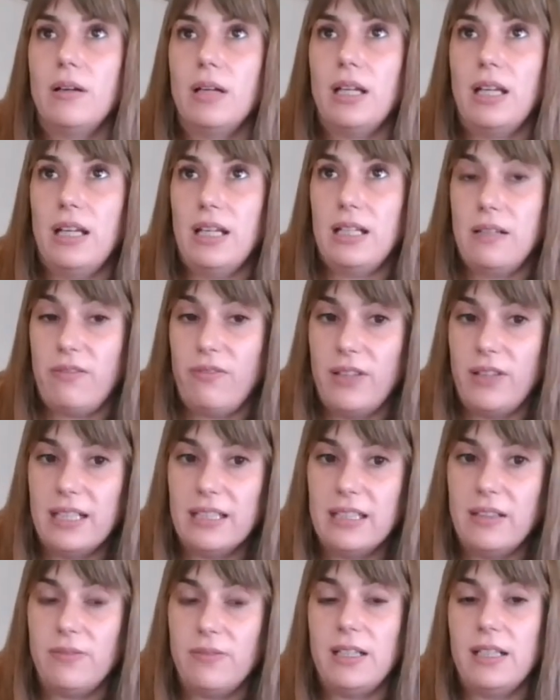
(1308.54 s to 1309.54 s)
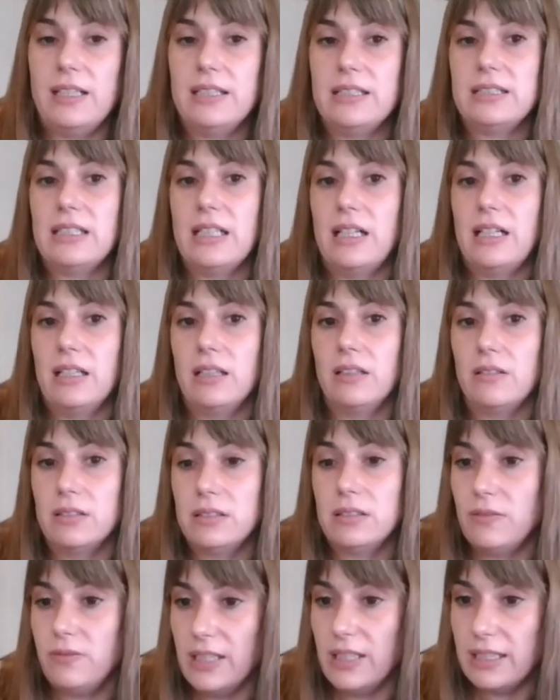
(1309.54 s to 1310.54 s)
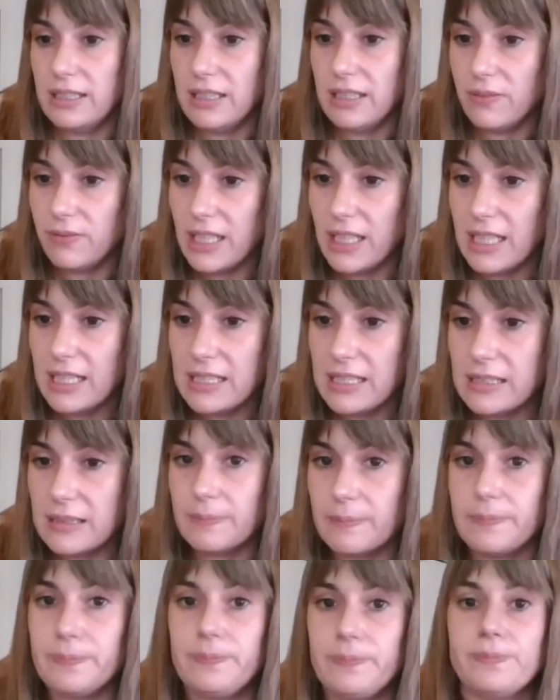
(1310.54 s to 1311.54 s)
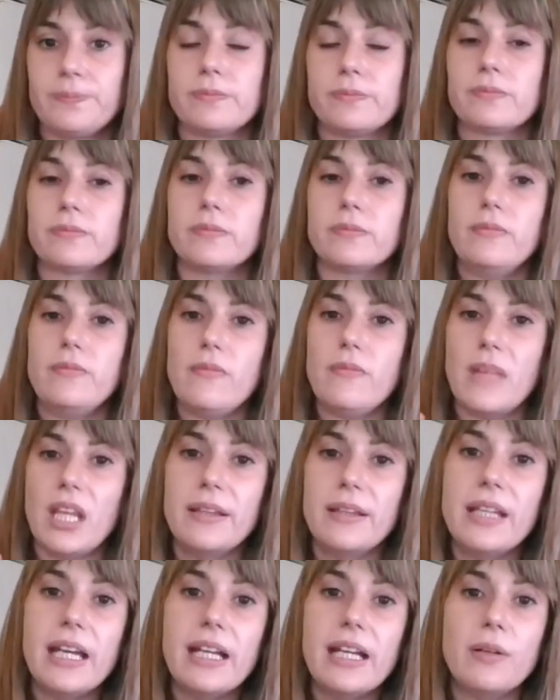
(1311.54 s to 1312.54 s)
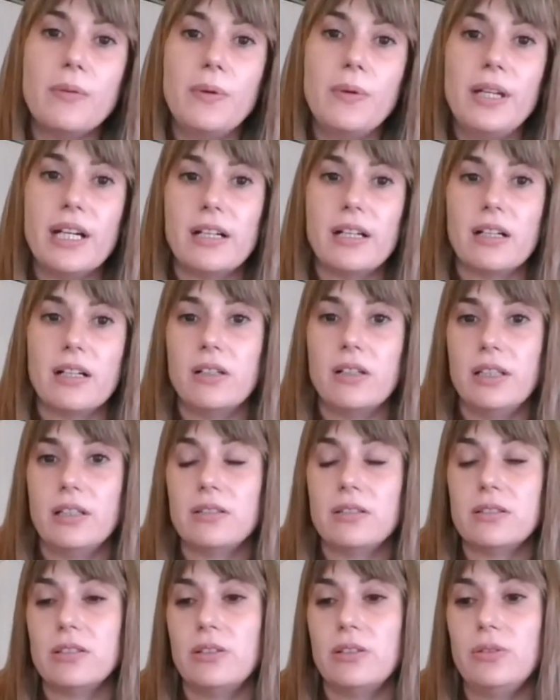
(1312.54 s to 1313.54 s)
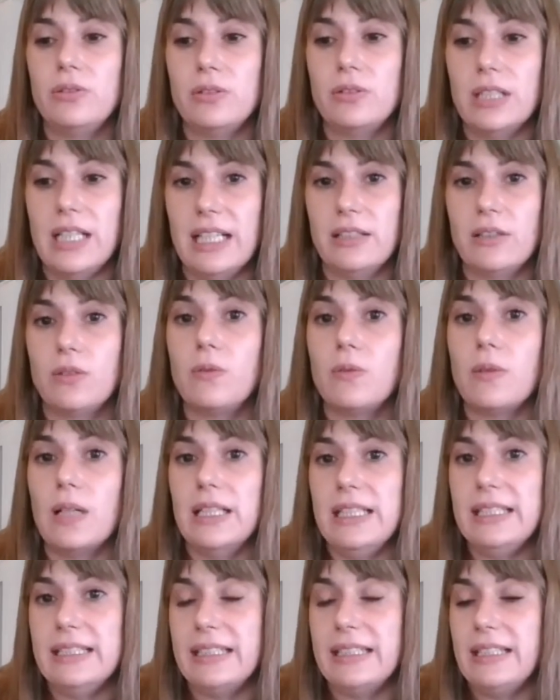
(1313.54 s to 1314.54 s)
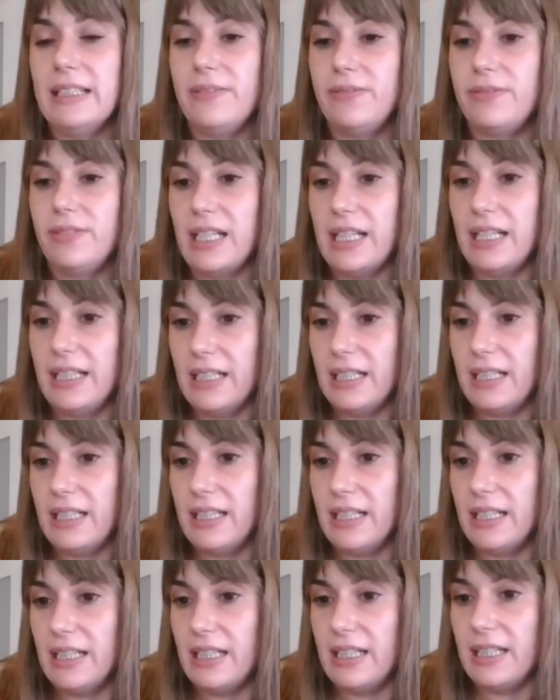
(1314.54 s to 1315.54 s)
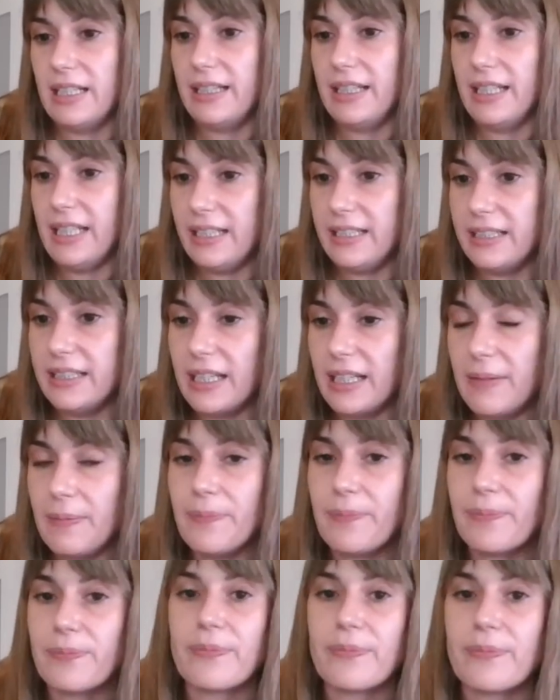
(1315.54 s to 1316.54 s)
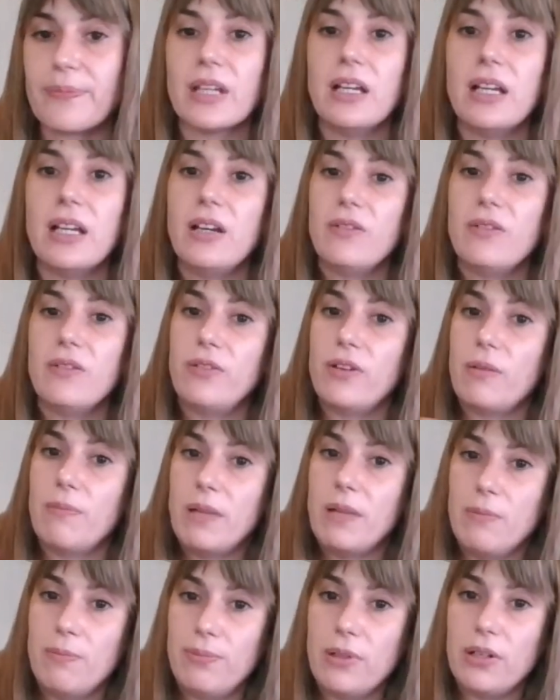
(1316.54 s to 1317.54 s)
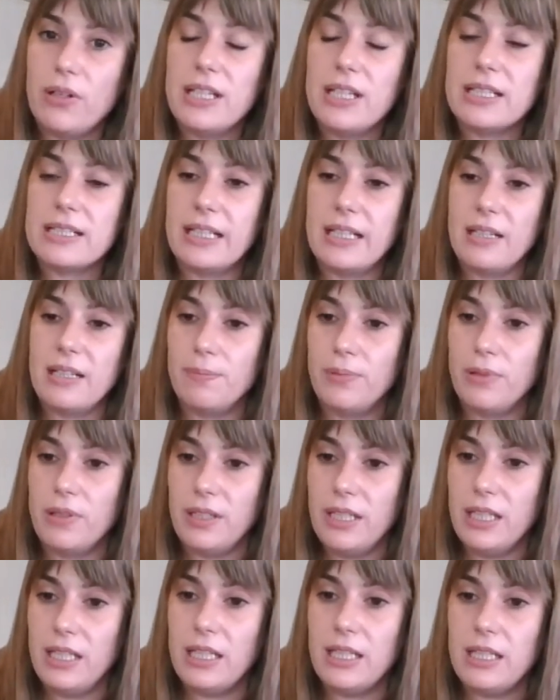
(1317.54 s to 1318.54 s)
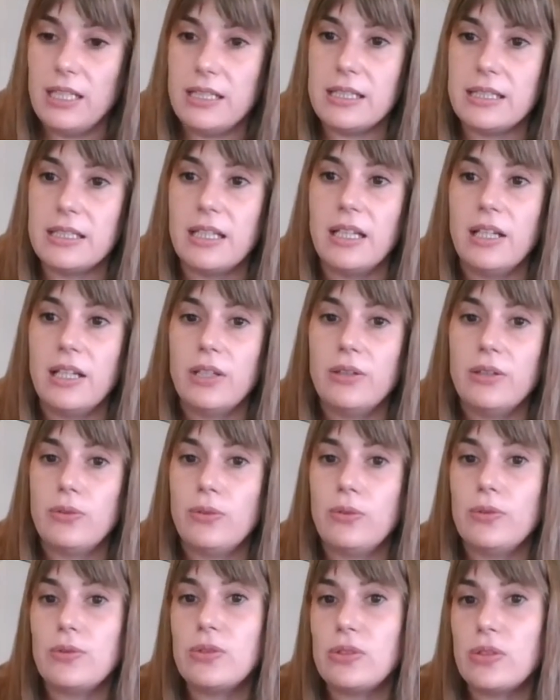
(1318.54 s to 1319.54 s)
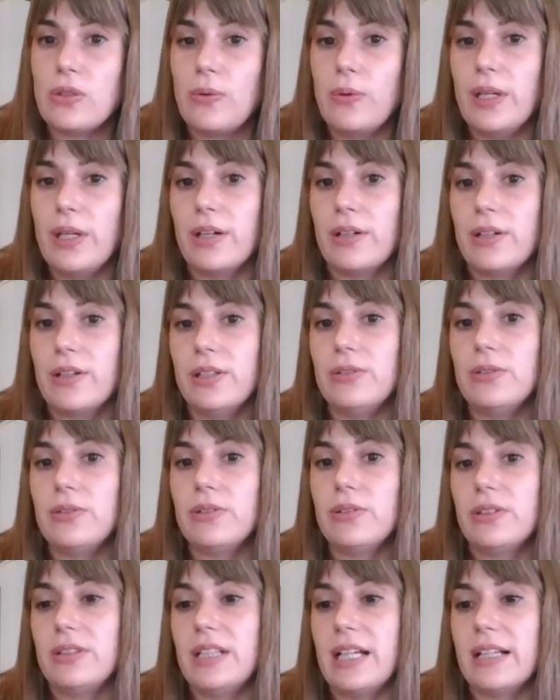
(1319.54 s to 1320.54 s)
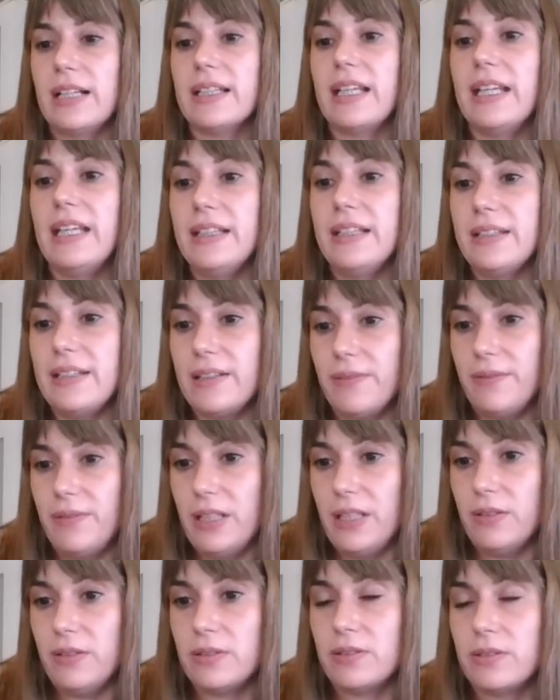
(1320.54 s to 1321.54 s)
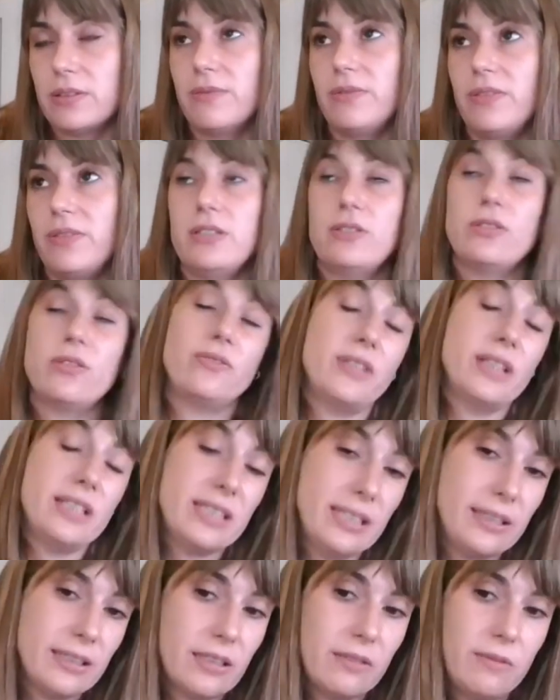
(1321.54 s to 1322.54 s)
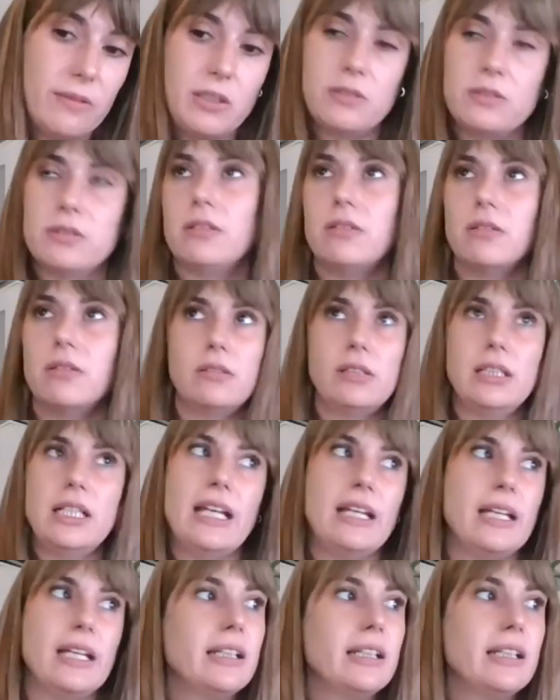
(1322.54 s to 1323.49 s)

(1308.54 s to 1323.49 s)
effectiveness and cost effectiveness. Then we are going also to collect qualitative and data from employers and employees. To do so, we are going to conduct interviews, face-to-face interviews or online